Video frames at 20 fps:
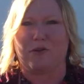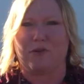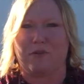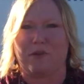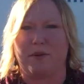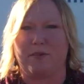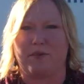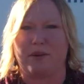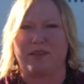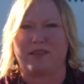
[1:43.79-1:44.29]

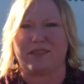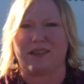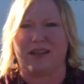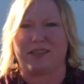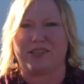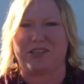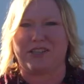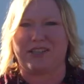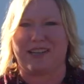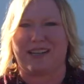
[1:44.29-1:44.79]
Remember, it's
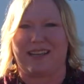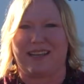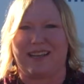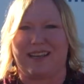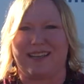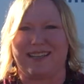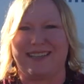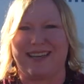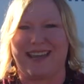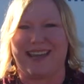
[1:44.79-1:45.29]
not just any
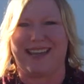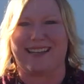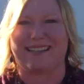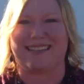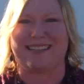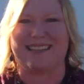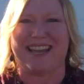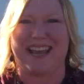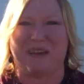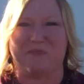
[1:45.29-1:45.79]
Hyundai,
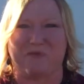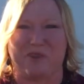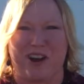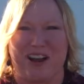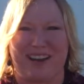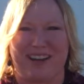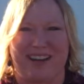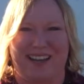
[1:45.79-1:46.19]
it's a Tameron